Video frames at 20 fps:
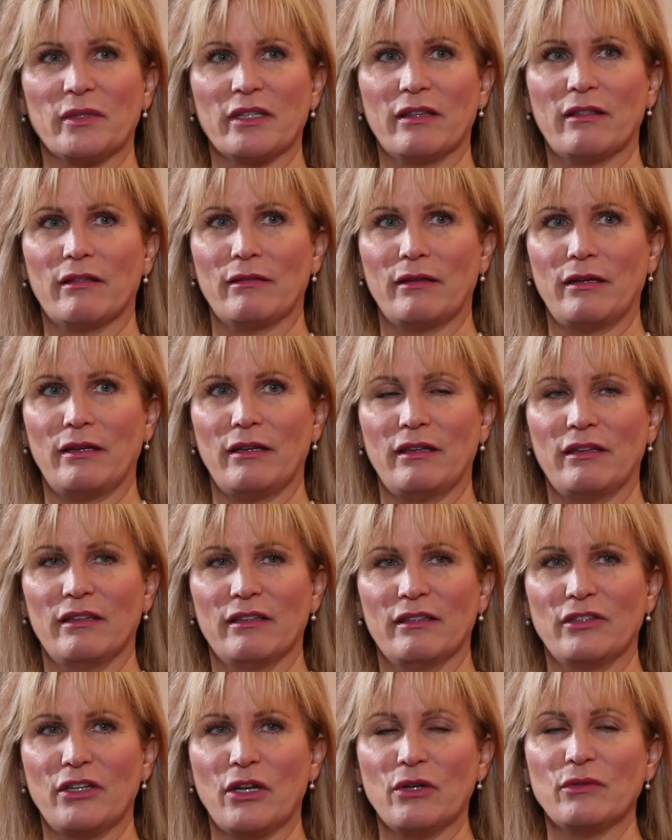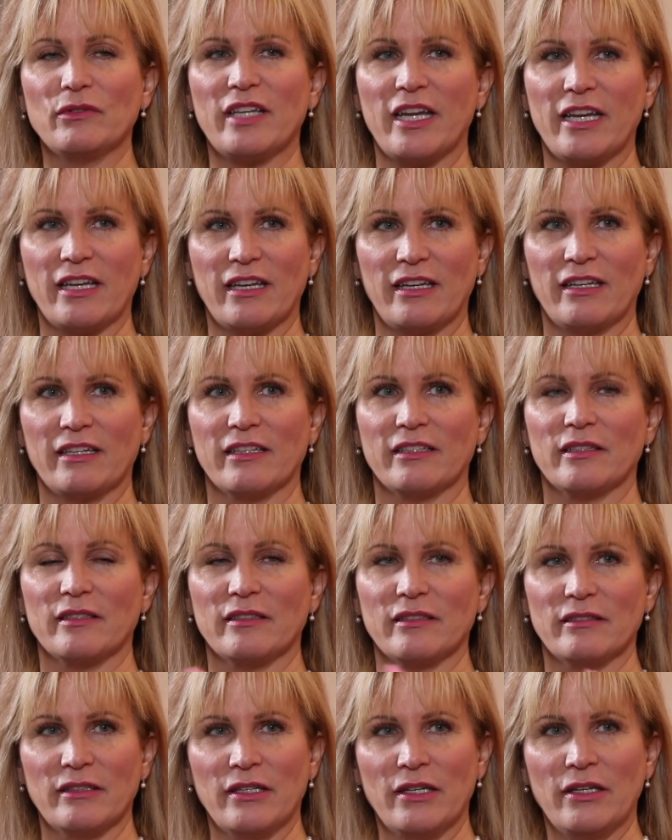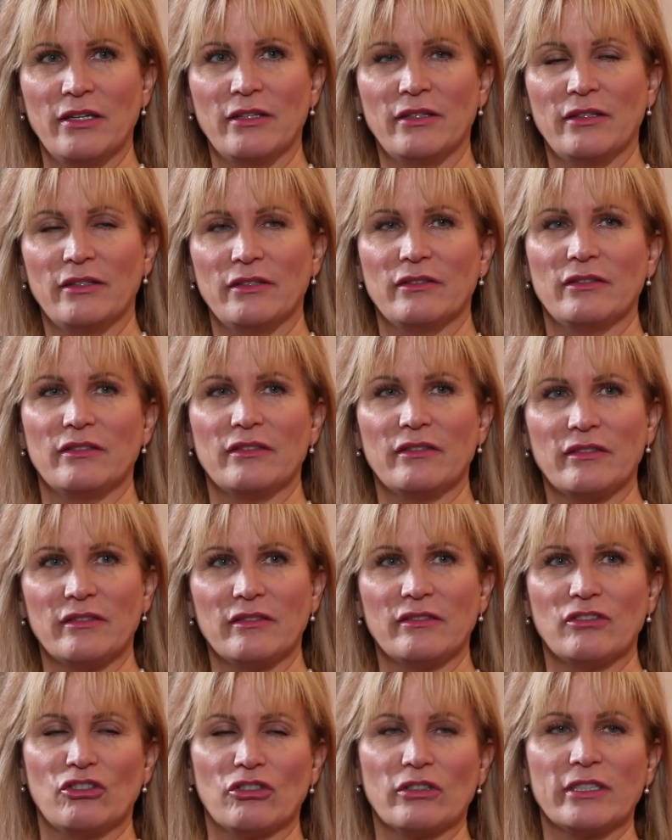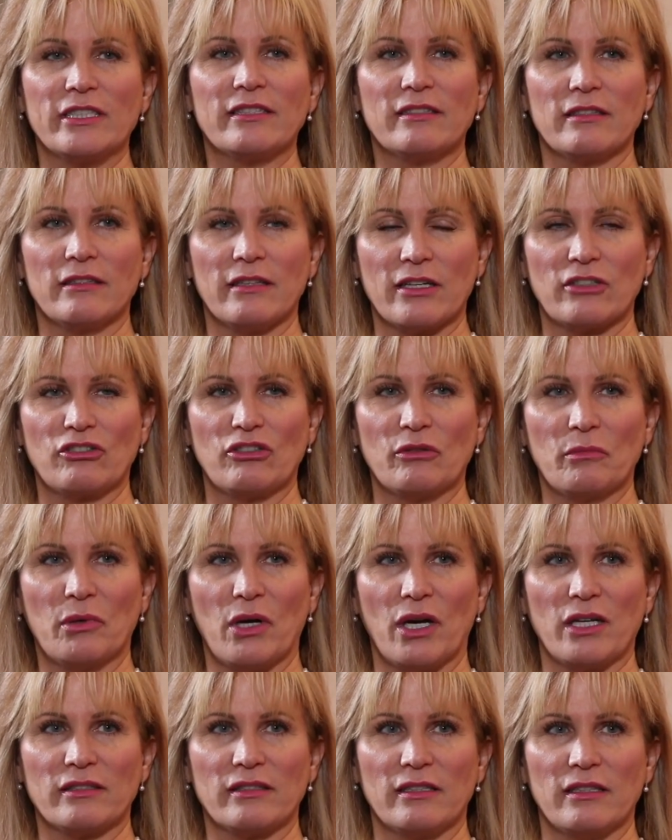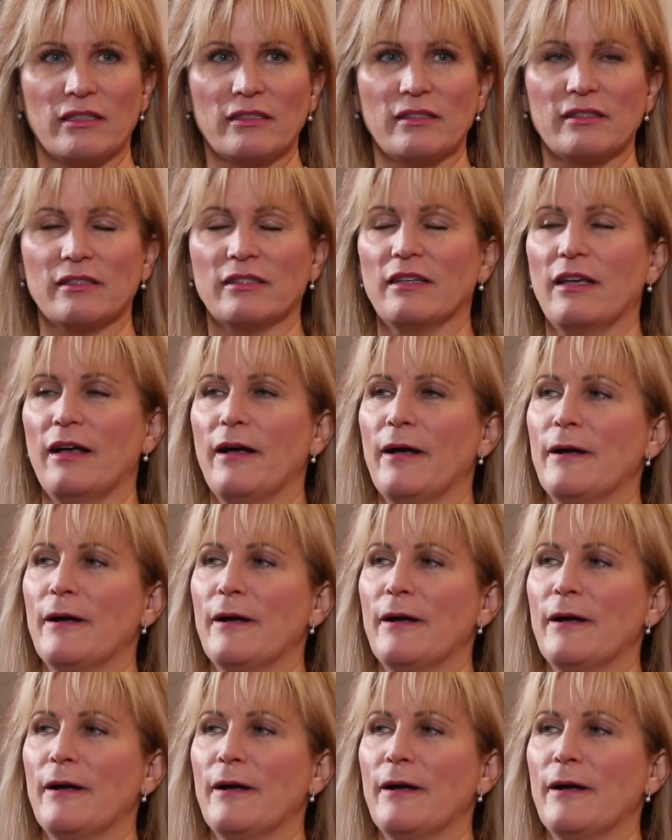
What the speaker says: with the note-taking and jury selection process.